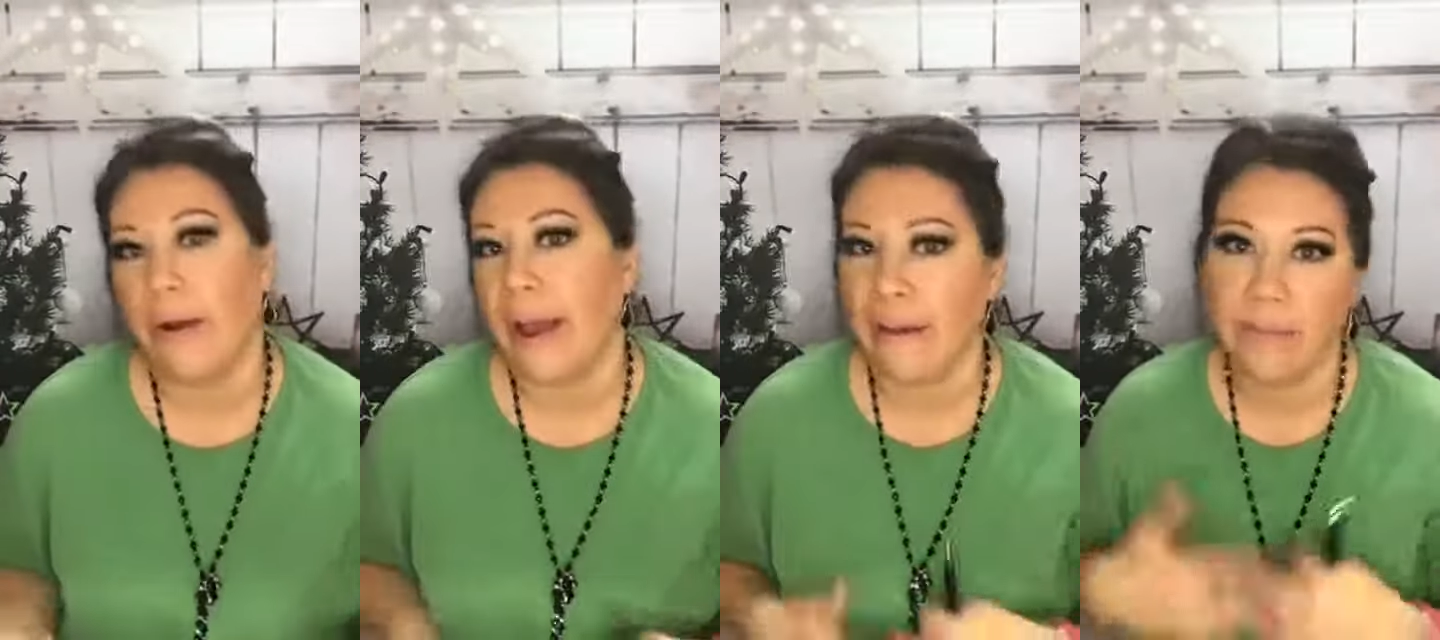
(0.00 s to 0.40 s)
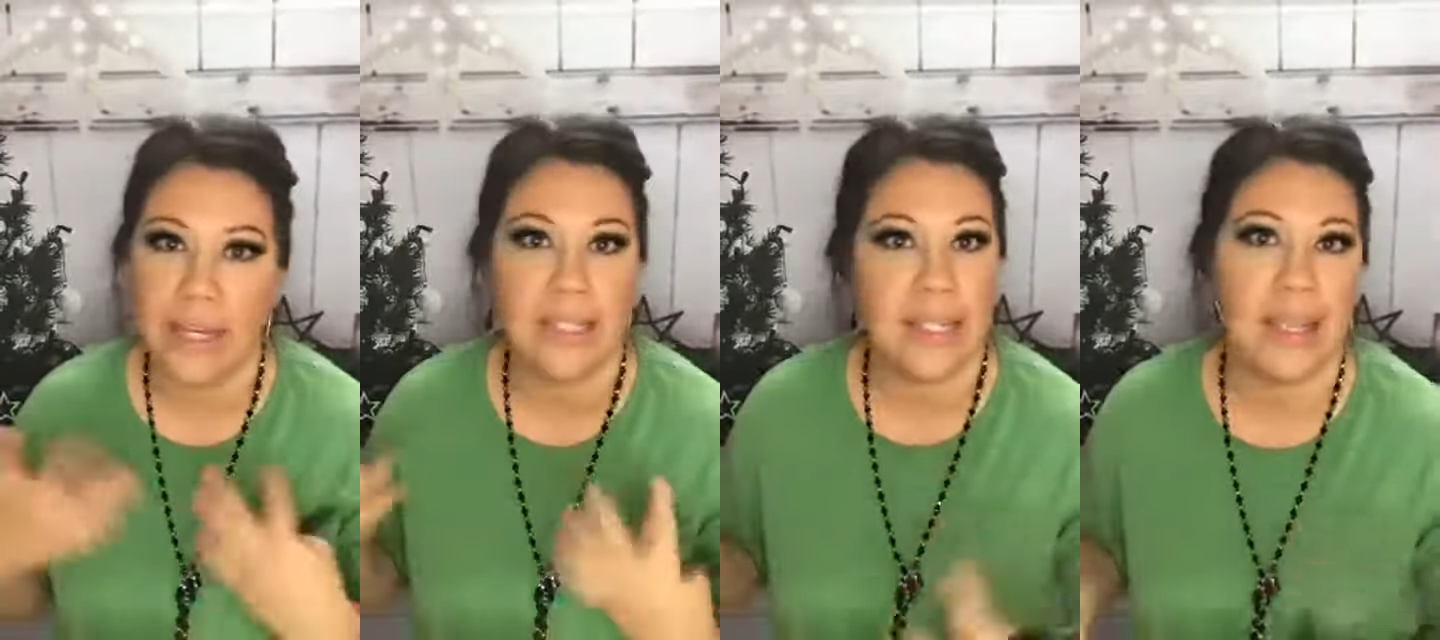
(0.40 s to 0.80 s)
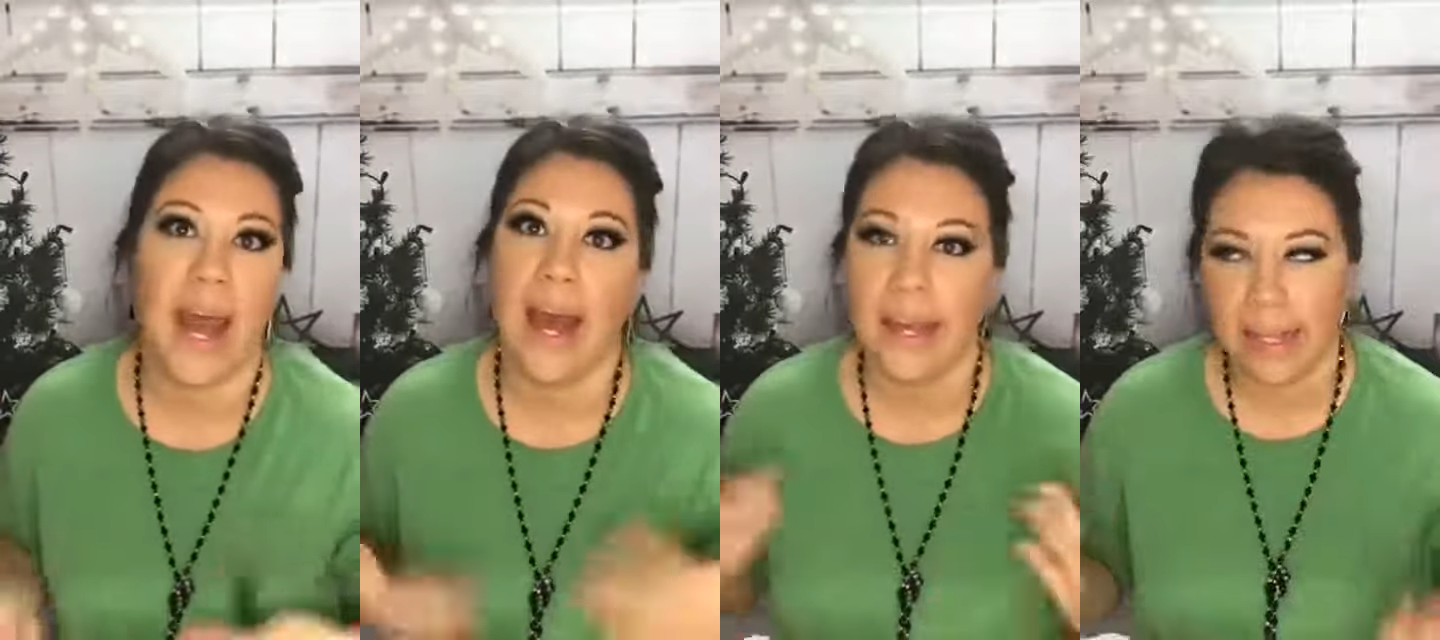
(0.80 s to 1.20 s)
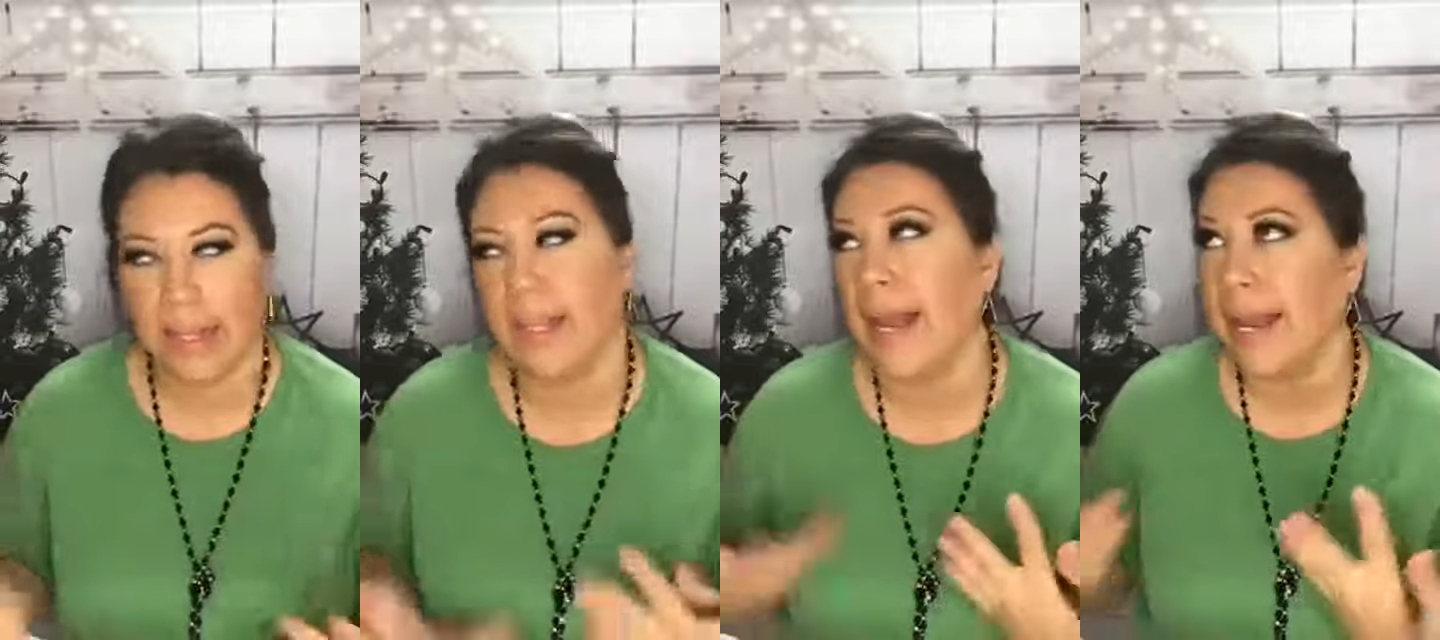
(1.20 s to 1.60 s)
I have this and that, and
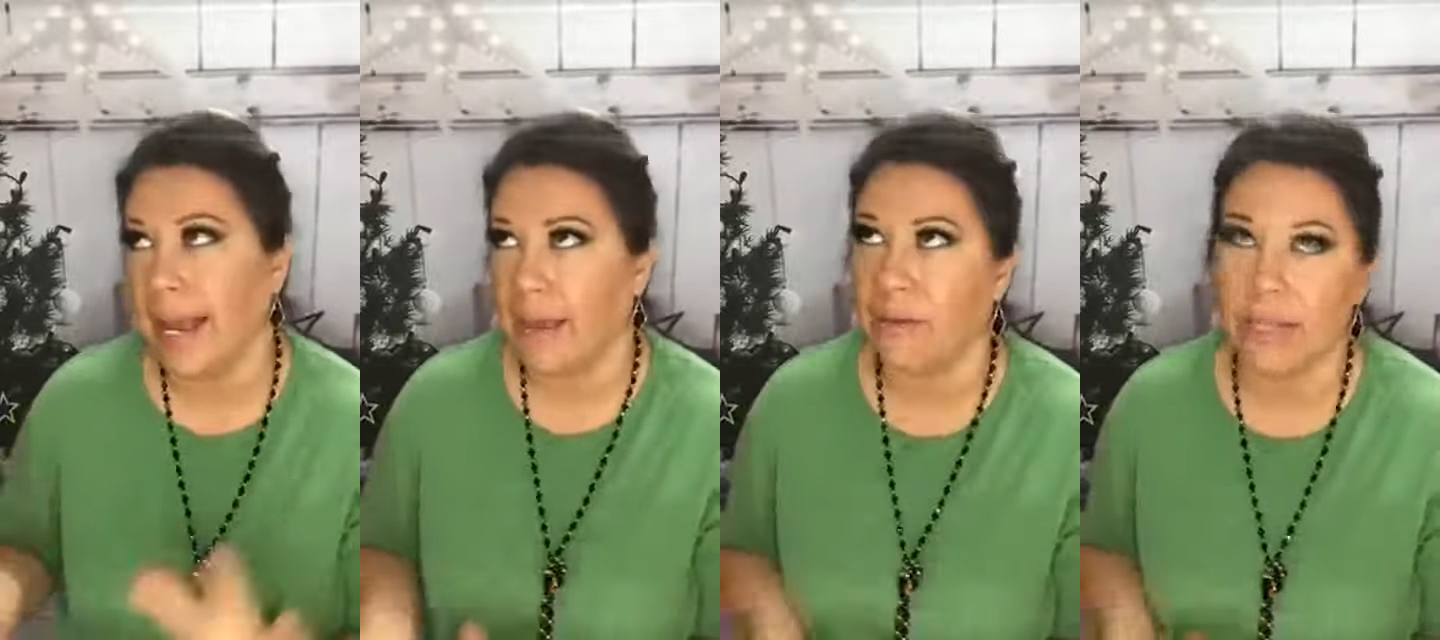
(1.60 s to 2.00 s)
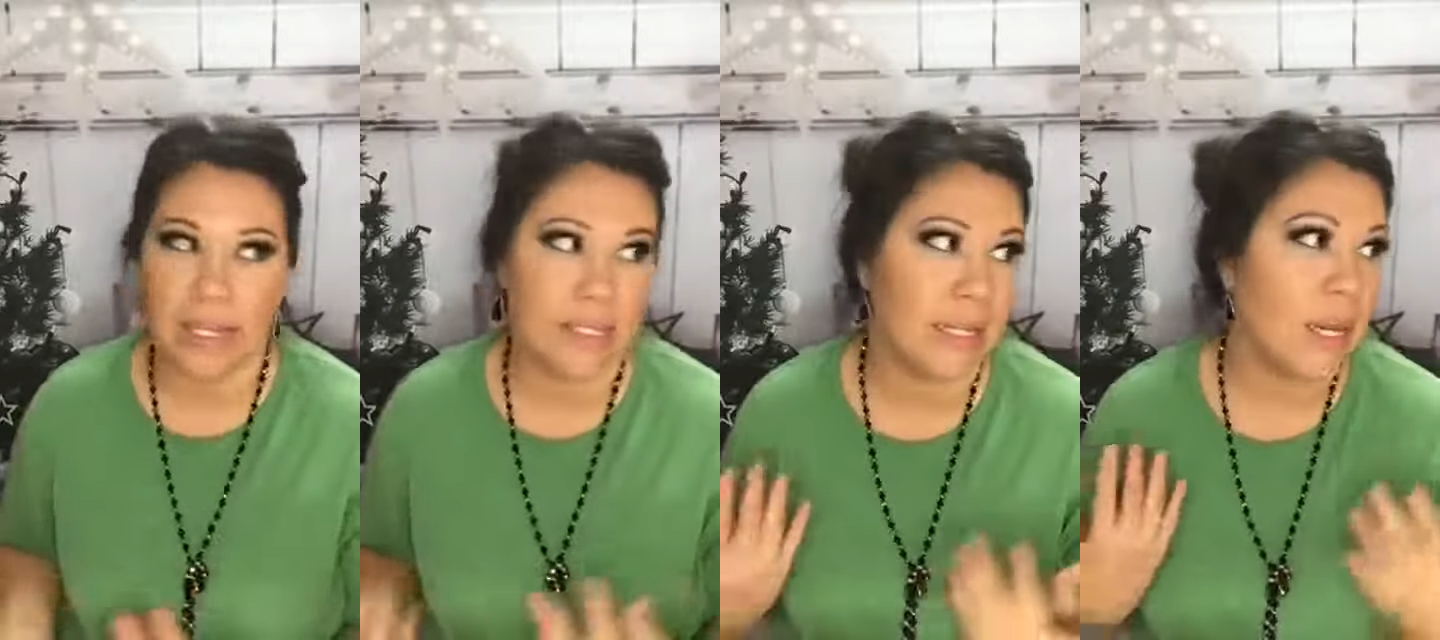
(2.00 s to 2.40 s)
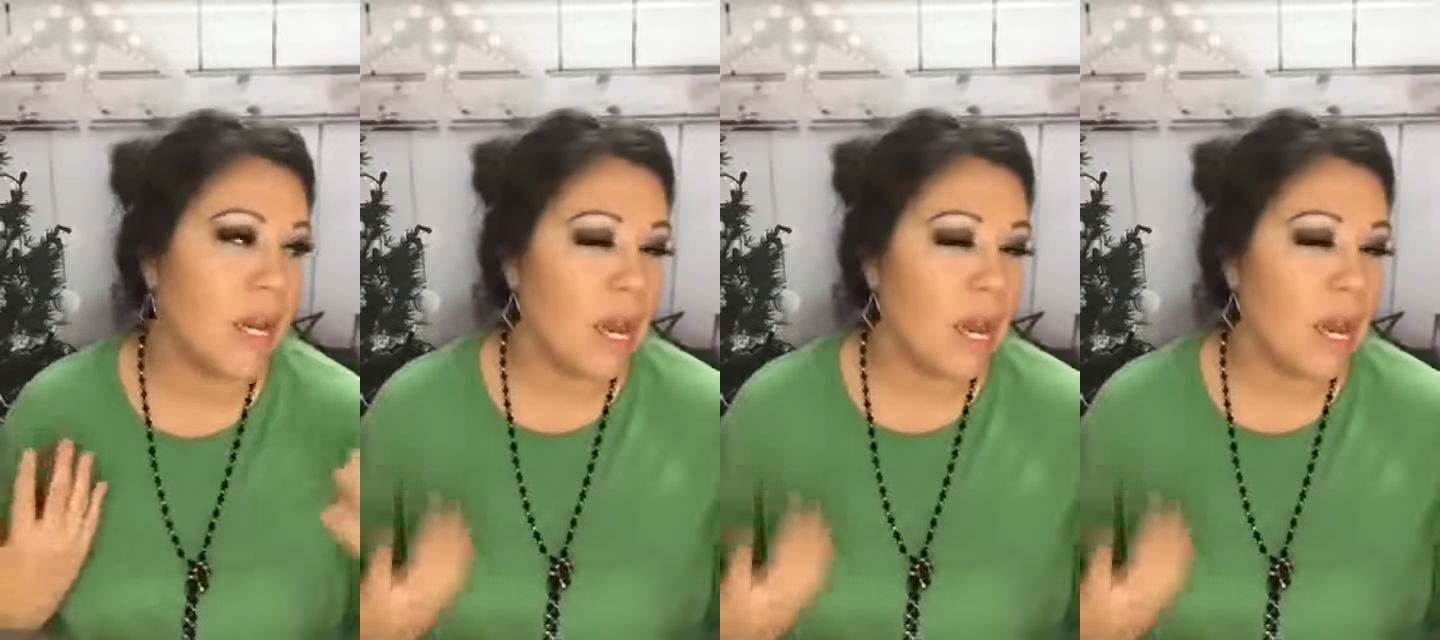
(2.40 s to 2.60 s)
then I can't with this, and